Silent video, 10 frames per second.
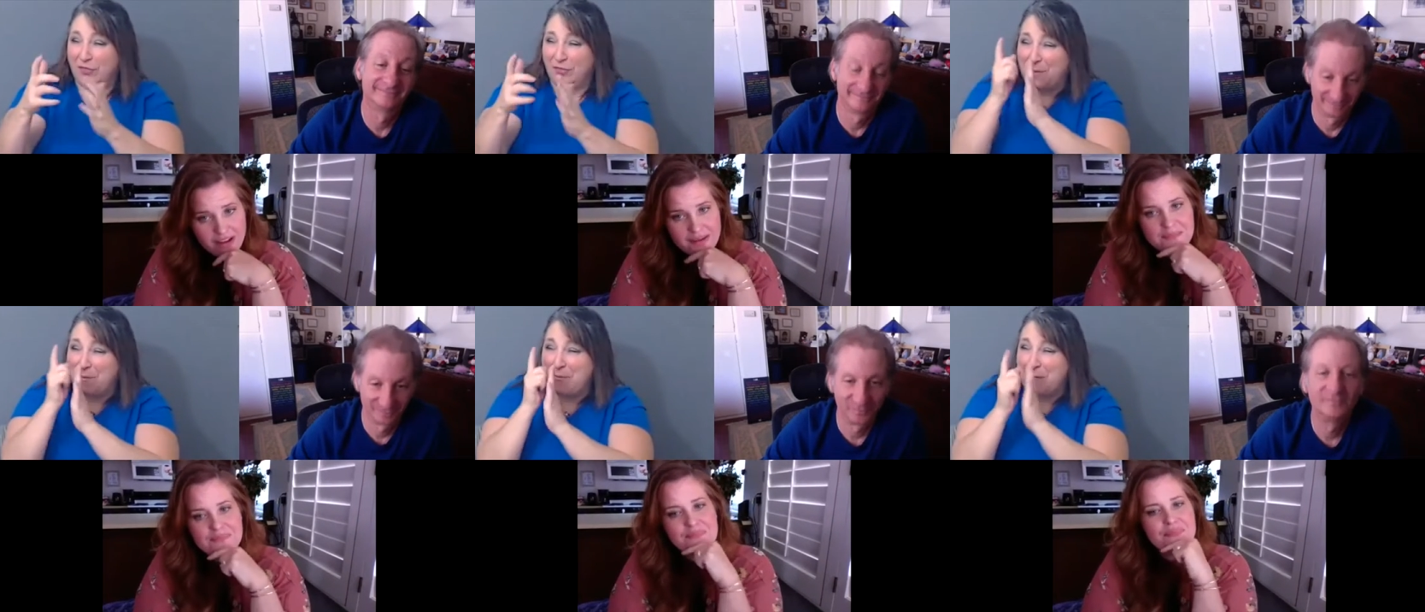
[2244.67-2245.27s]
Speaker 1: Right?
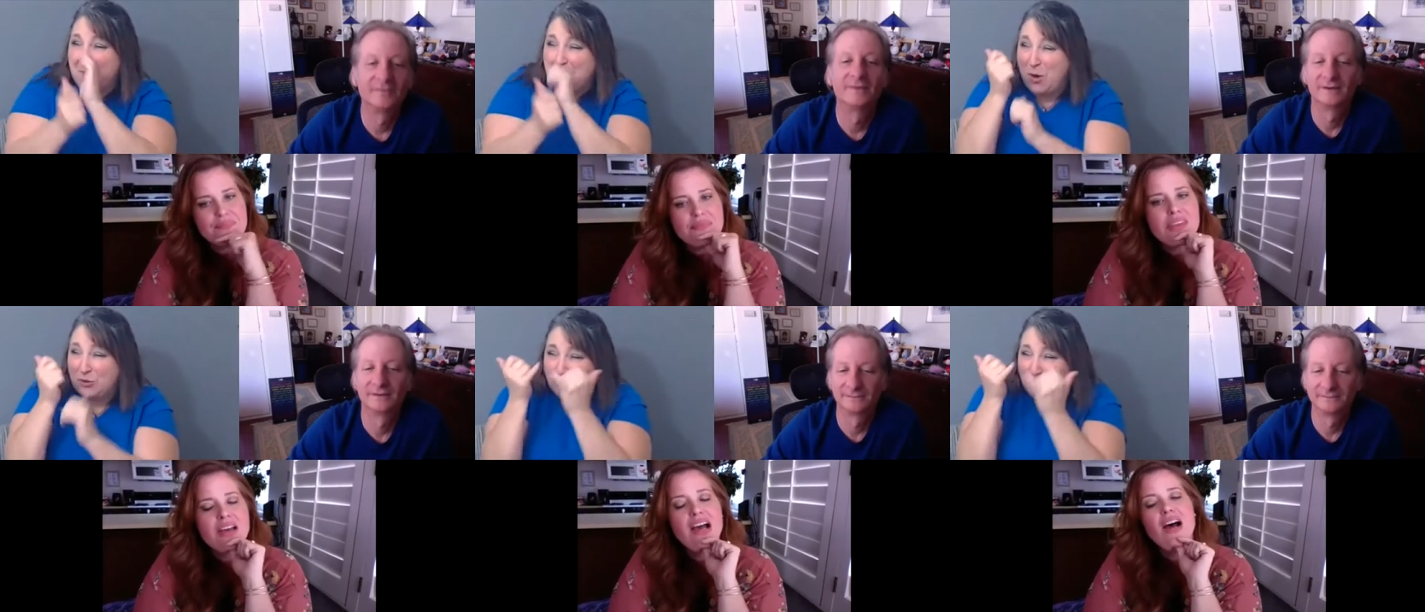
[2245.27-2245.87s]

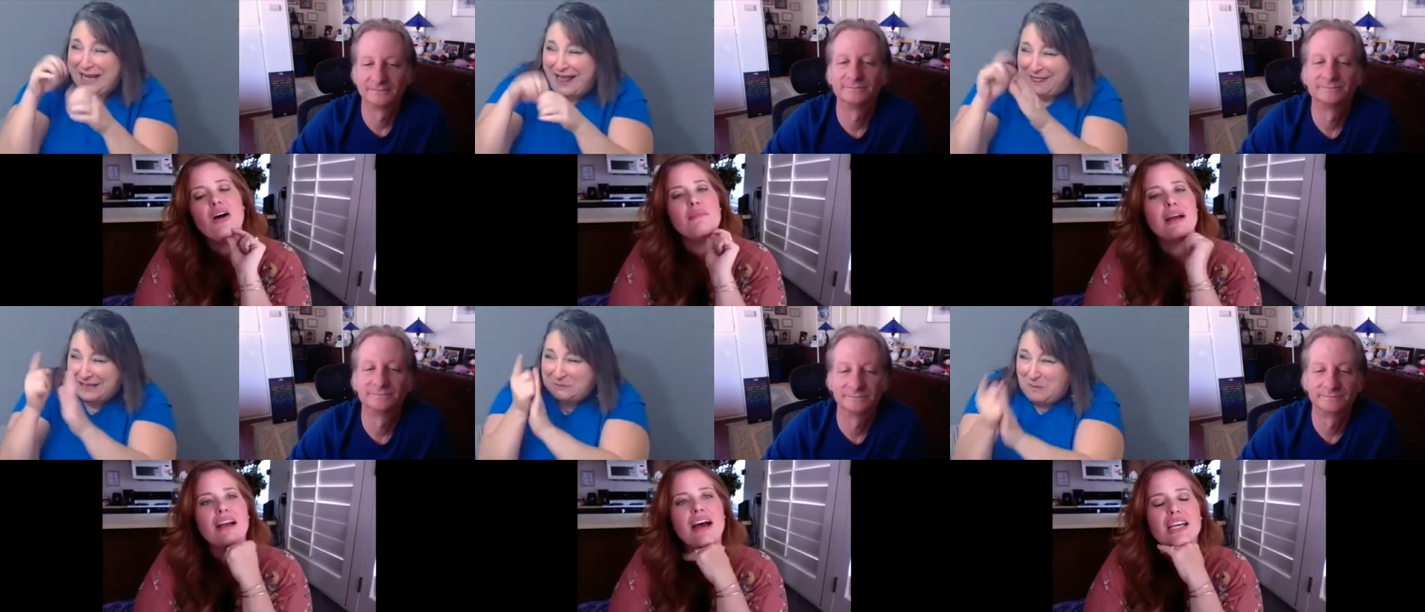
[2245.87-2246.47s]
Oh my
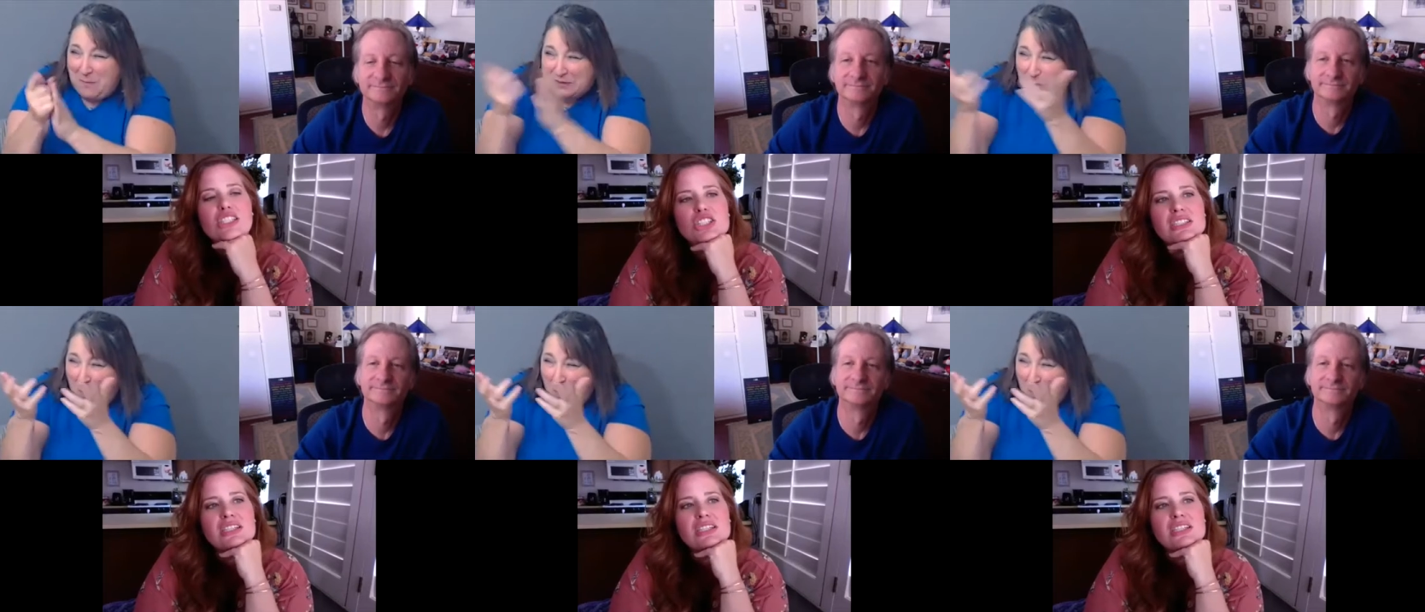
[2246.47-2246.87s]
gosh!